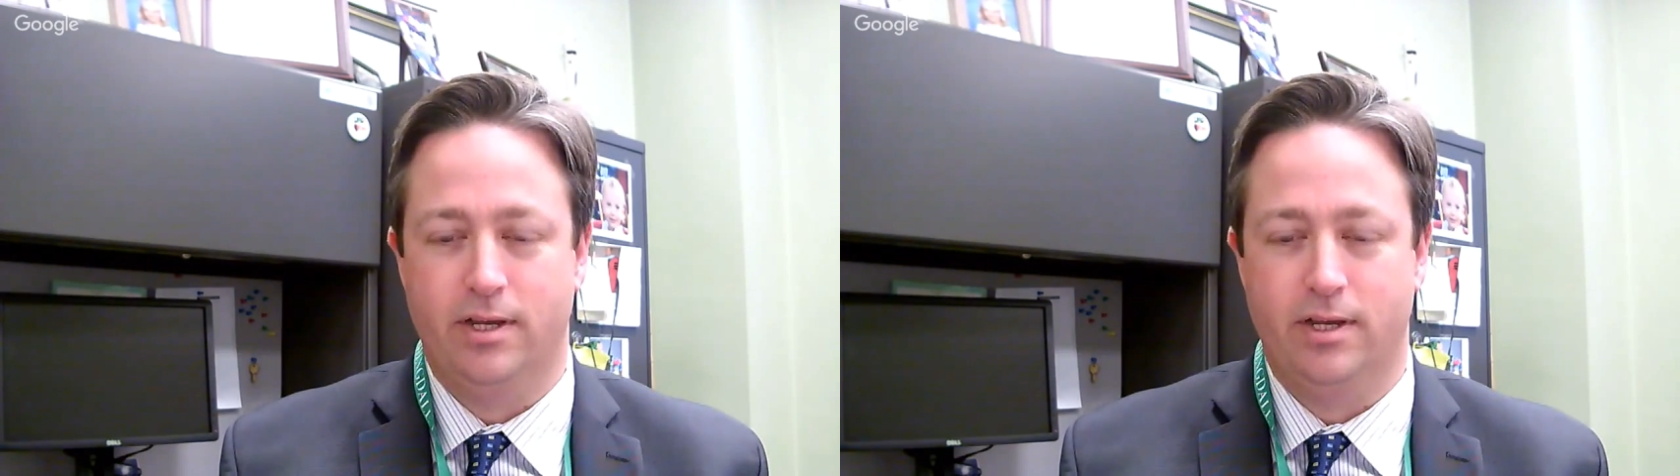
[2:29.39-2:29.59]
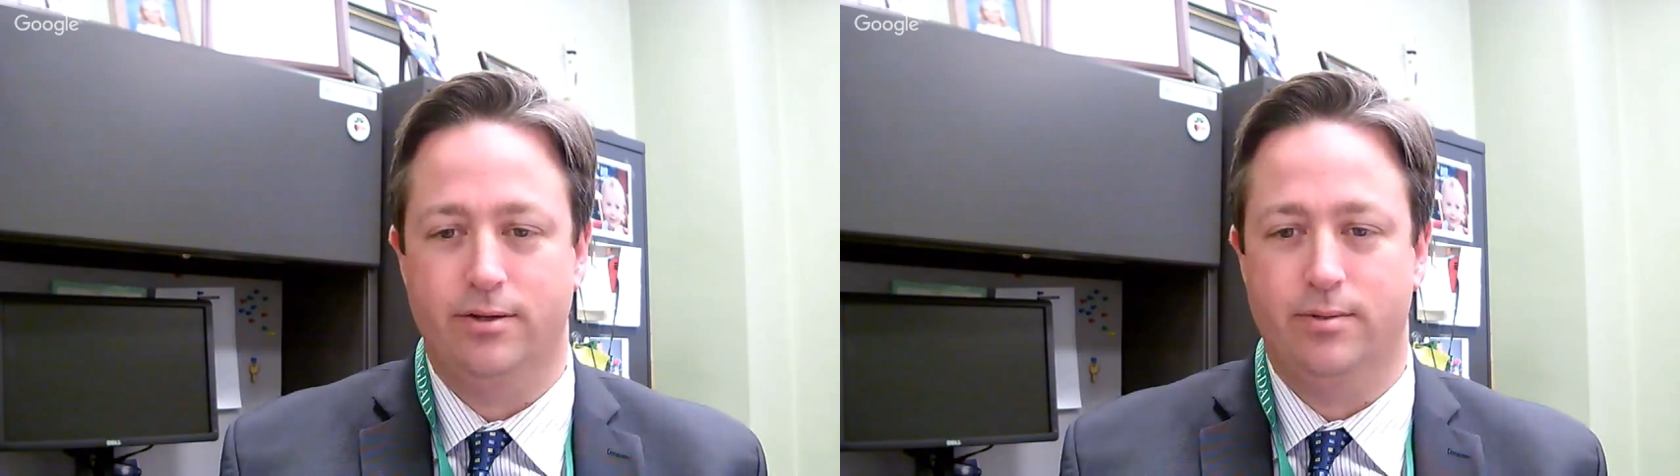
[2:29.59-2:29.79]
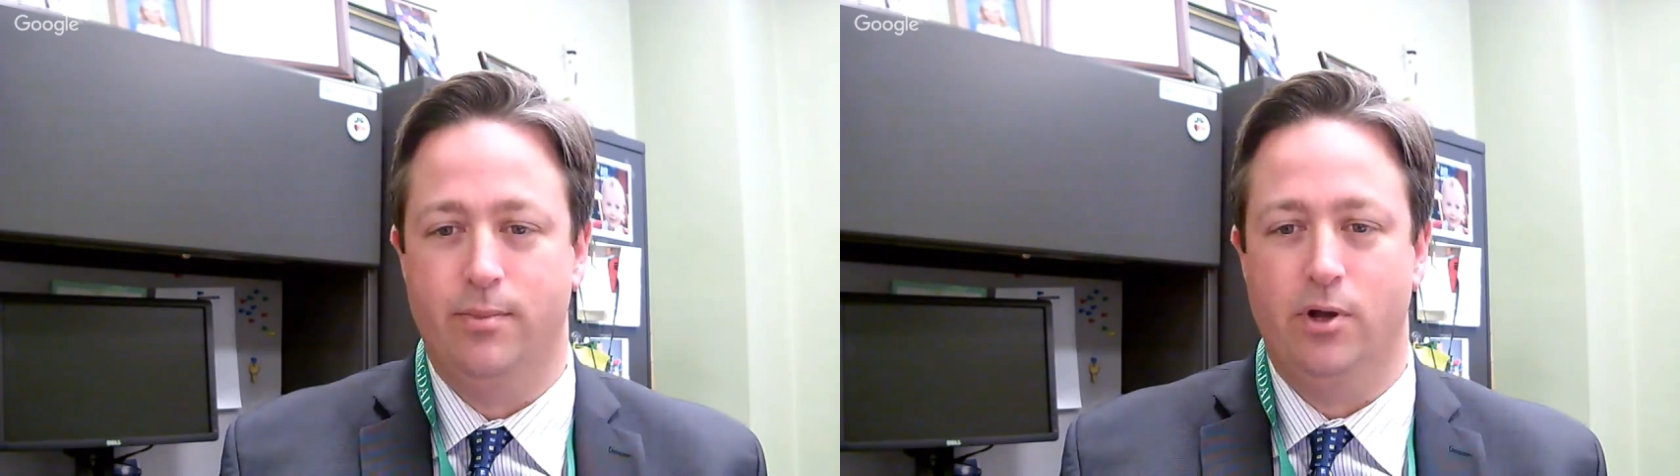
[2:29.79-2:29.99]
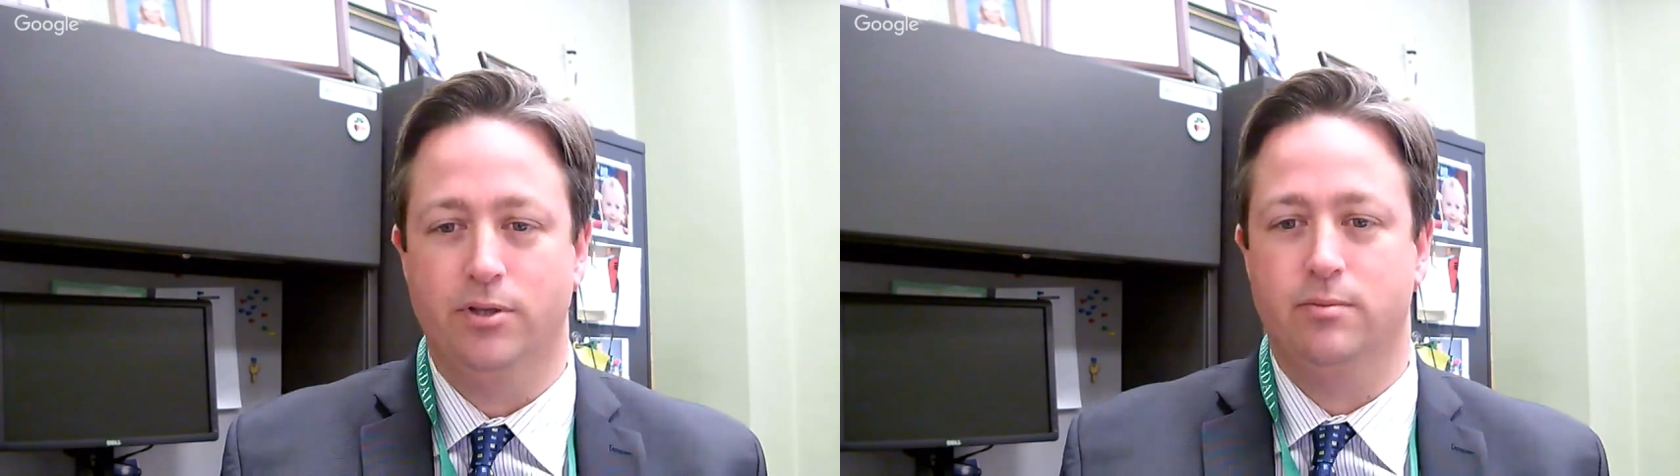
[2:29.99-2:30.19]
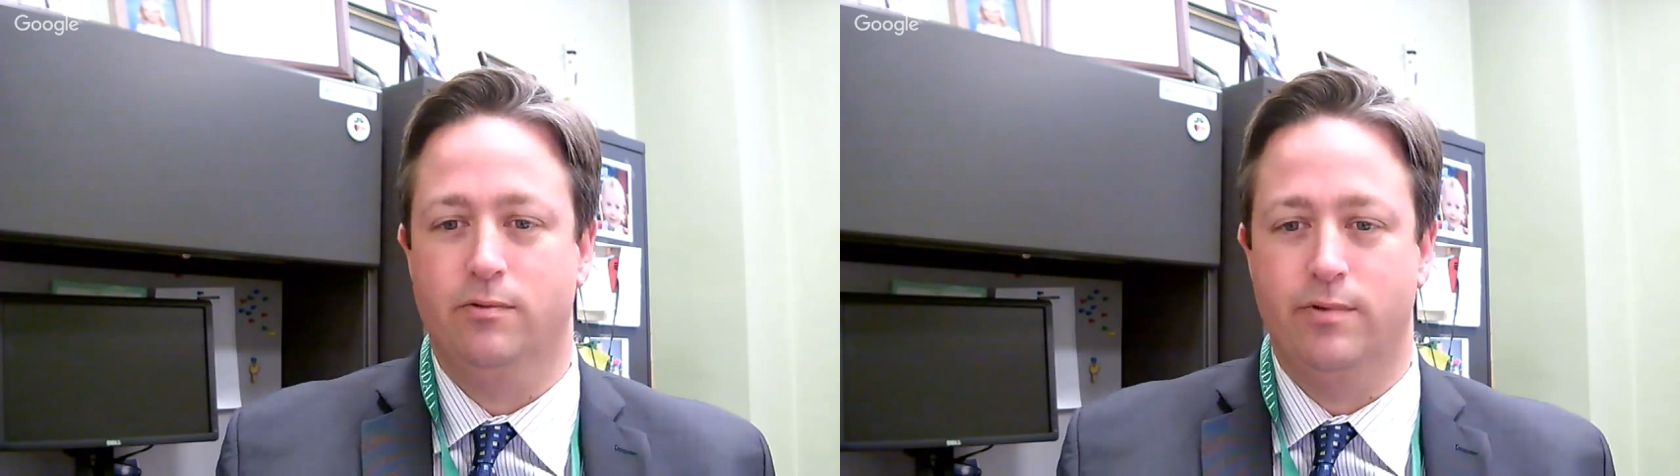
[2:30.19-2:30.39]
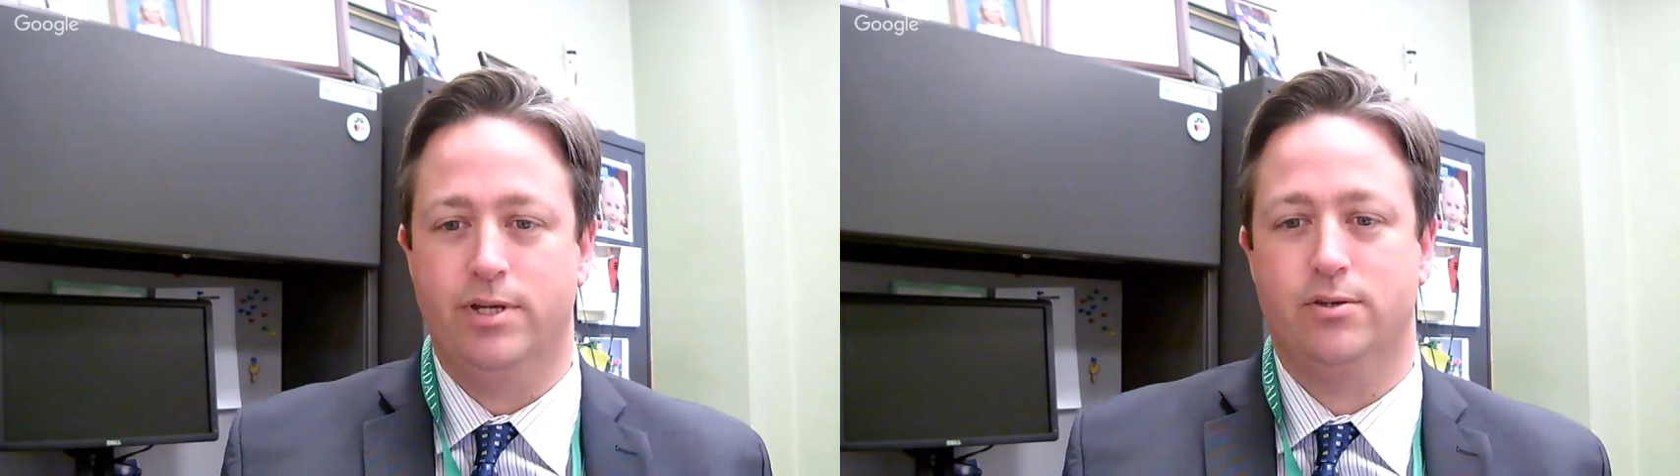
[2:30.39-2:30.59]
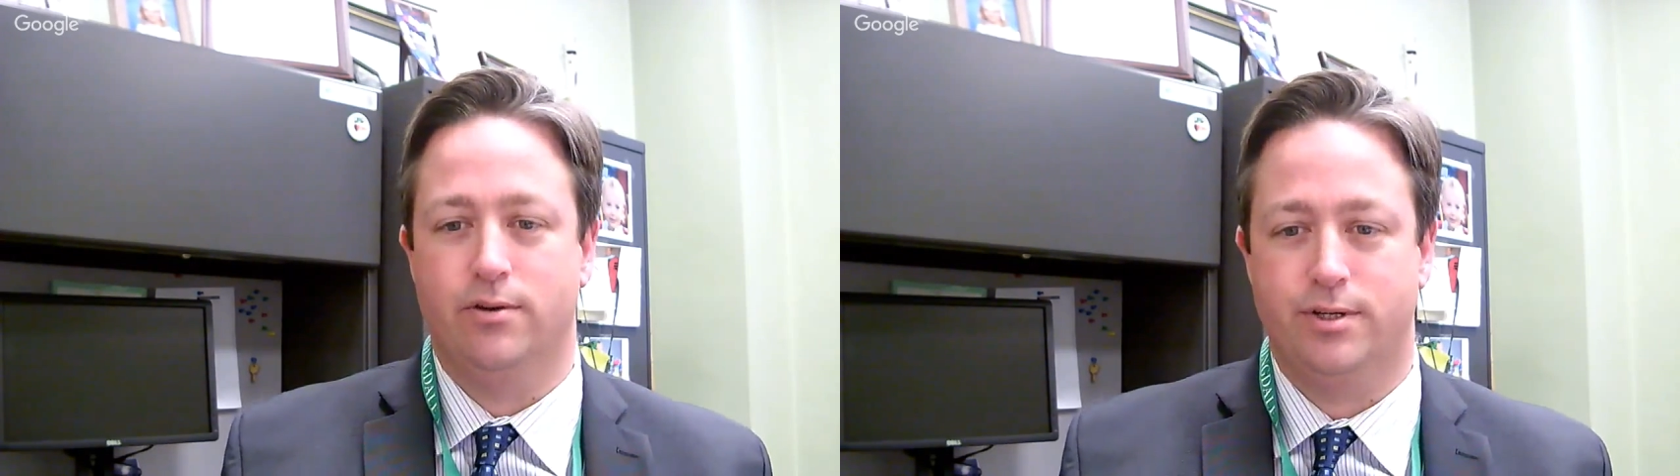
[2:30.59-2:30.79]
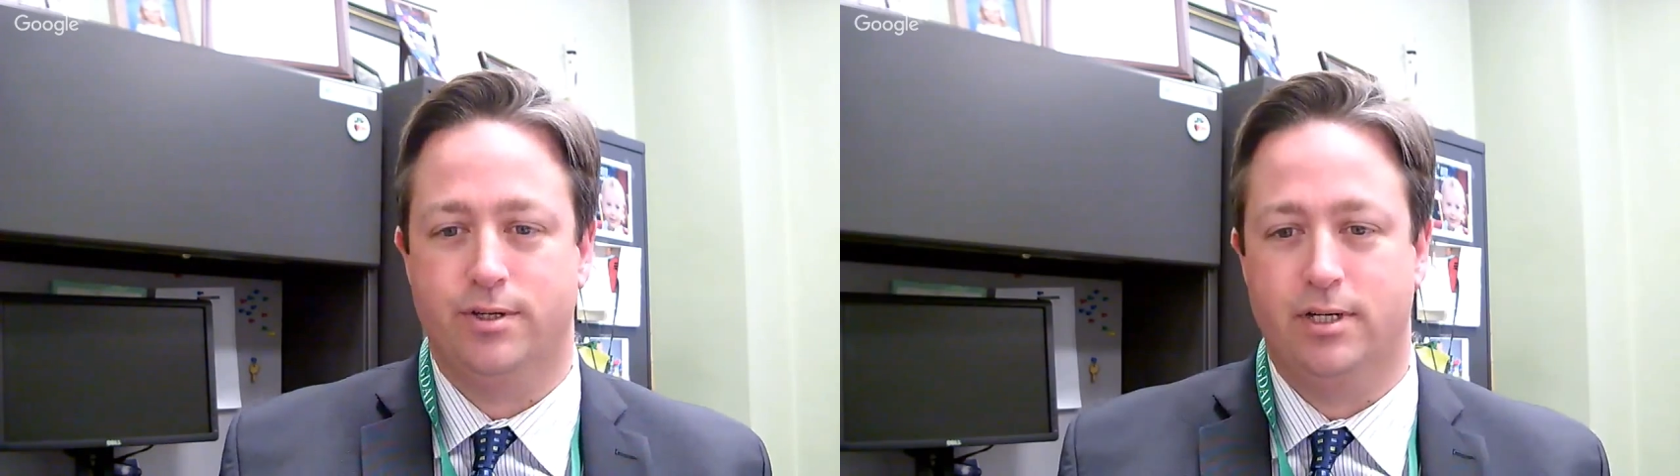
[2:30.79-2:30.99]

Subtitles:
and there's multiple resources